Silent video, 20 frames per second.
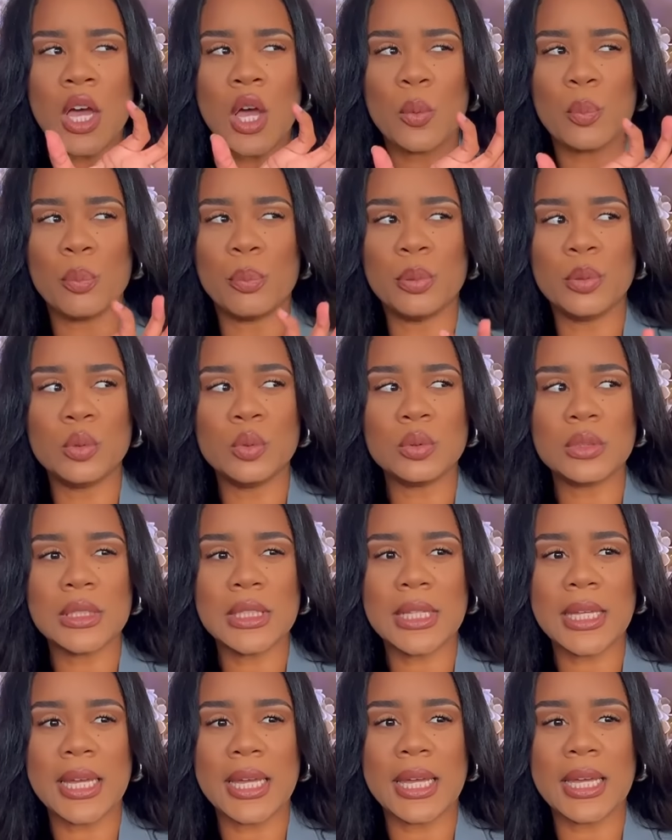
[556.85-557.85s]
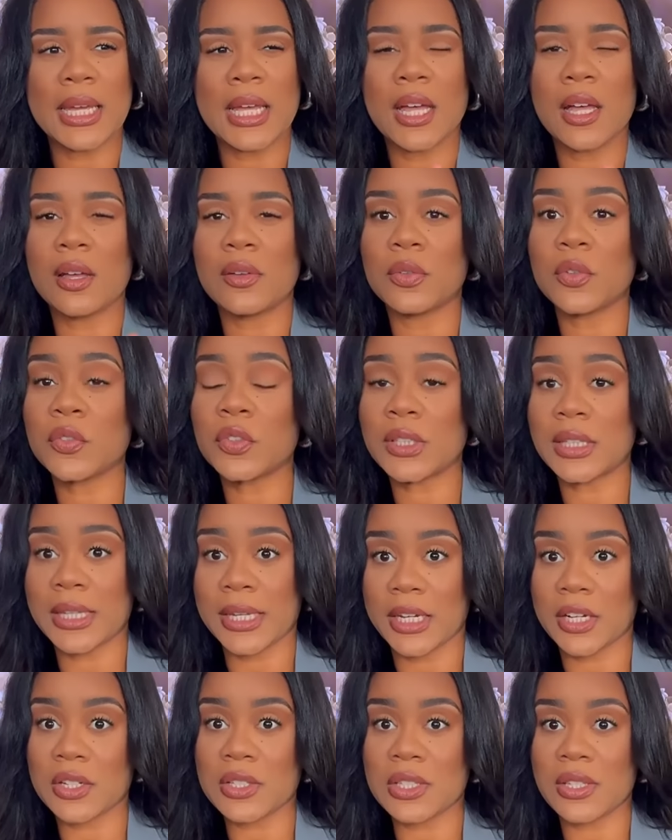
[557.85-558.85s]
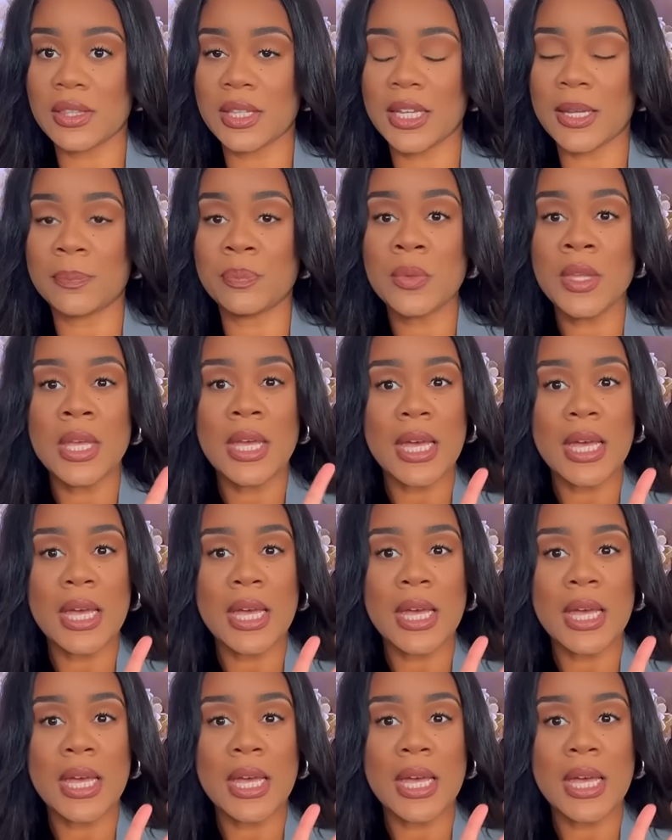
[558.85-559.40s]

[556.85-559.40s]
bootleg flair to them.